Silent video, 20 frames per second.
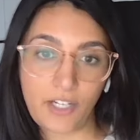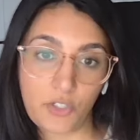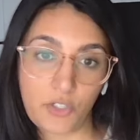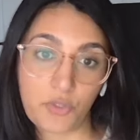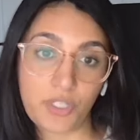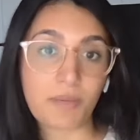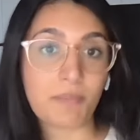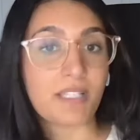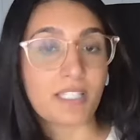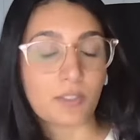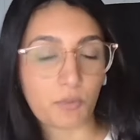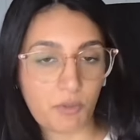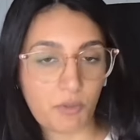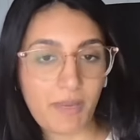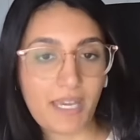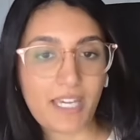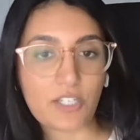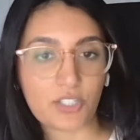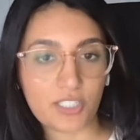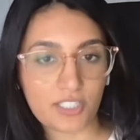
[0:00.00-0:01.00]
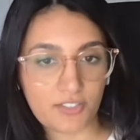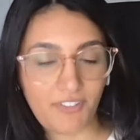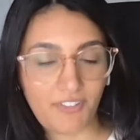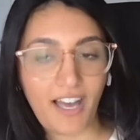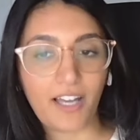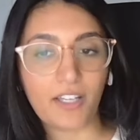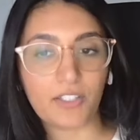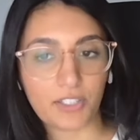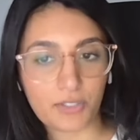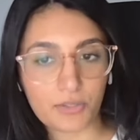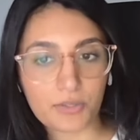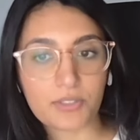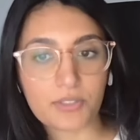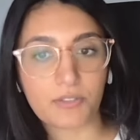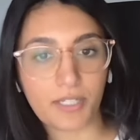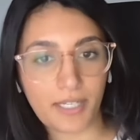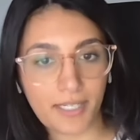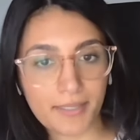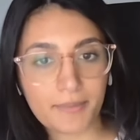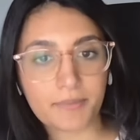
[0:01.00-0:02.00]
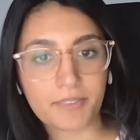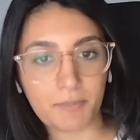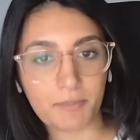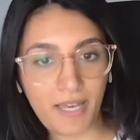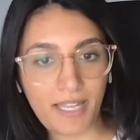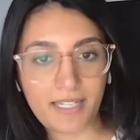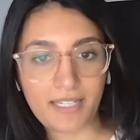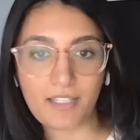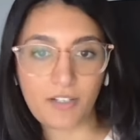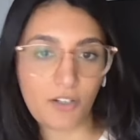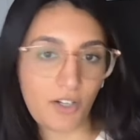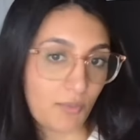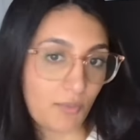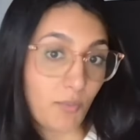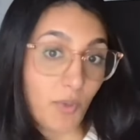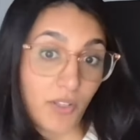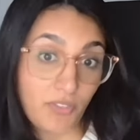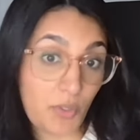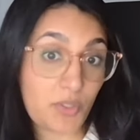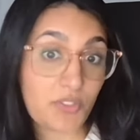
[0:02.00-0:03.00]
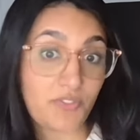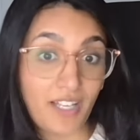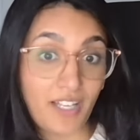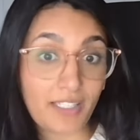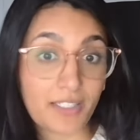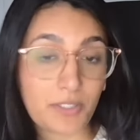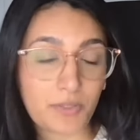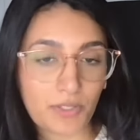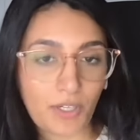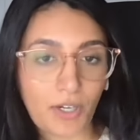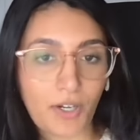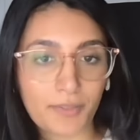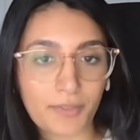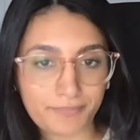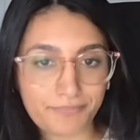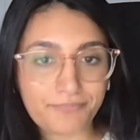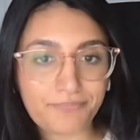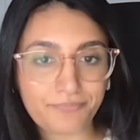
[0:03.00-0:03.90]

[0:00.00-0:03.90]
our treatments with patients' values, right? Depending on what those values are.